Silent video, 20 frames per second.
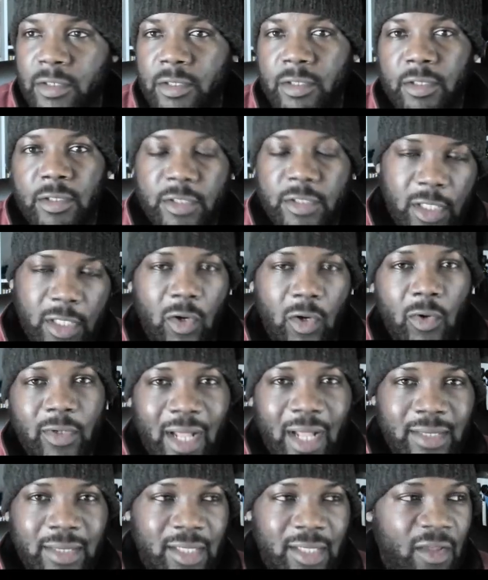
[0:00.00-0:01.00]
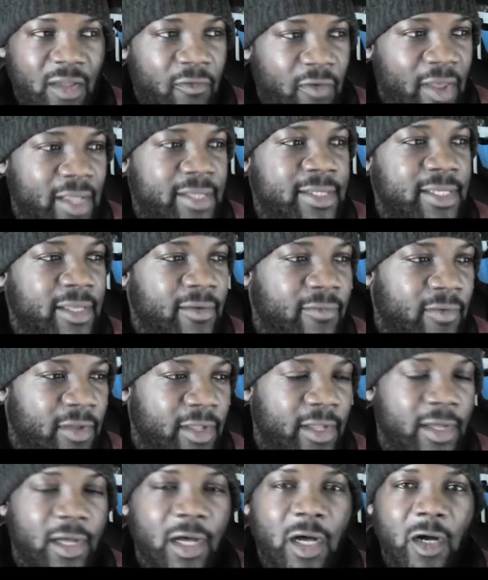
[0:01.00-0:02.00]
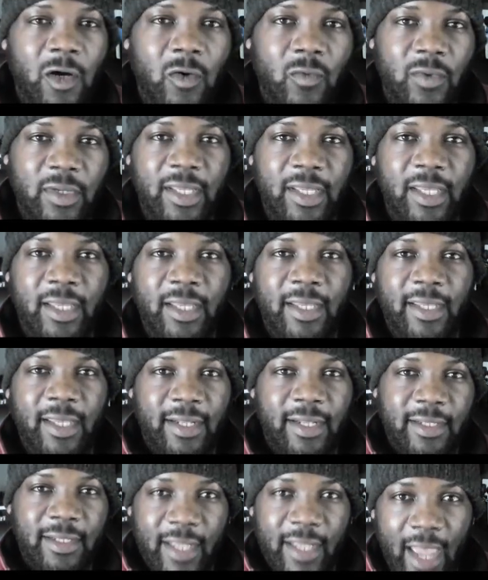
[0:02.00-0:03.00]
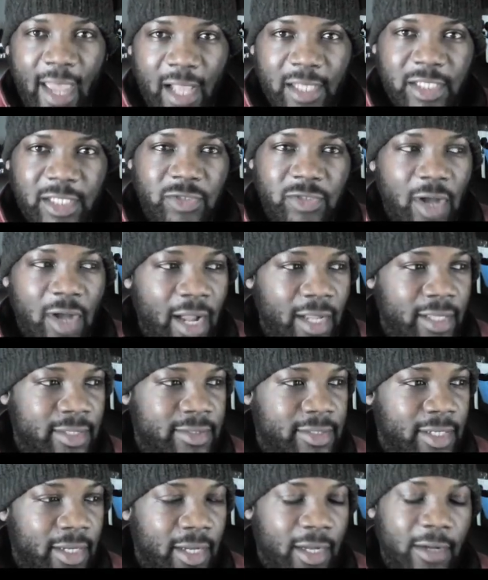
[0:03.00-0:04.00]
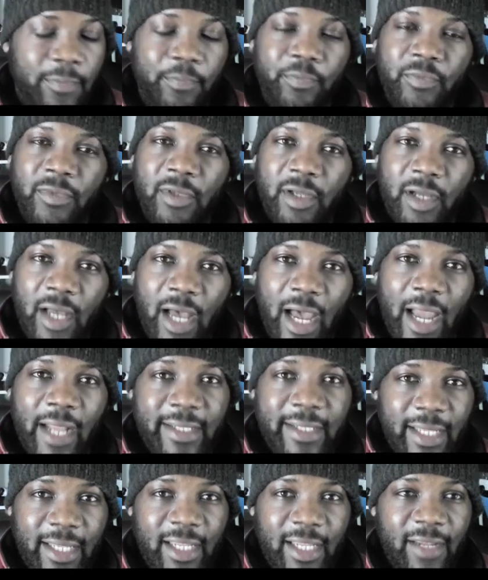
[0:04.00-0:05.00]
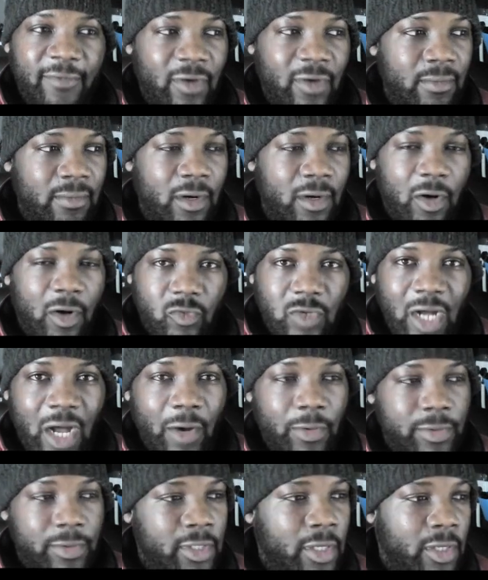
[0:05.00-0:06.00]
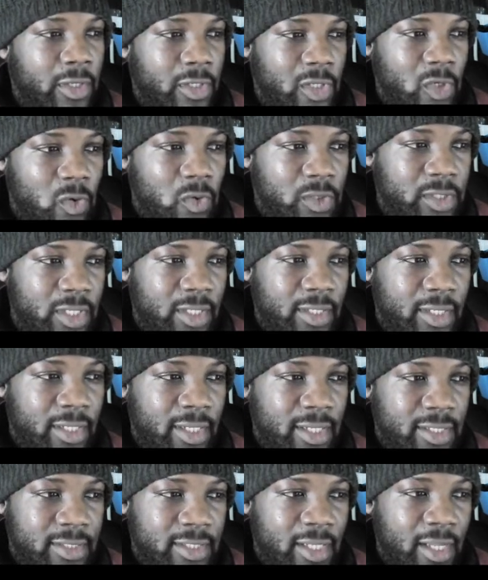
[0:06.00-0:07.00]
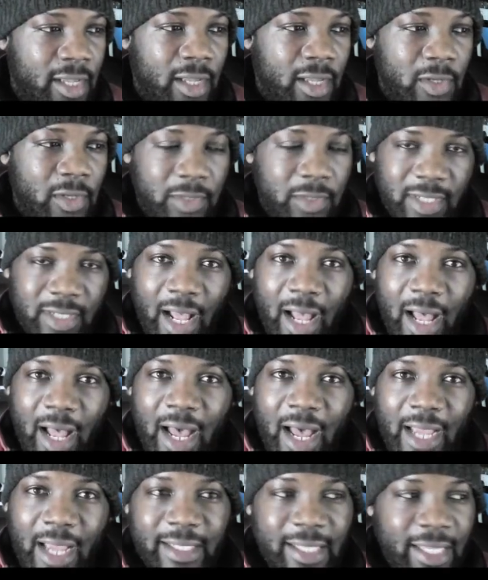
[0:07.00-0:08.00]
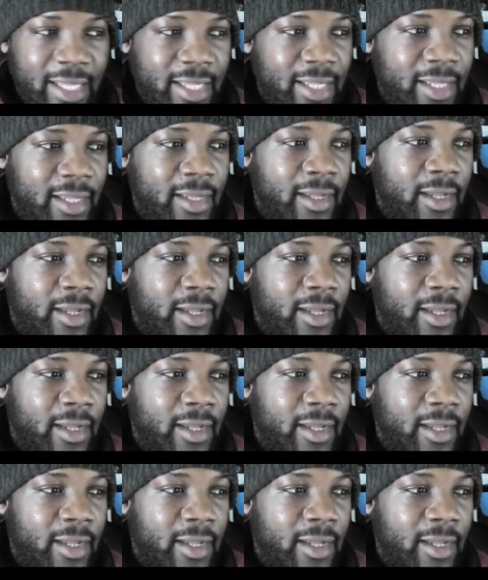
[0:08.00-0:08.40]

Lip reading: So that's effectively how we can extract the ID from our route using that ID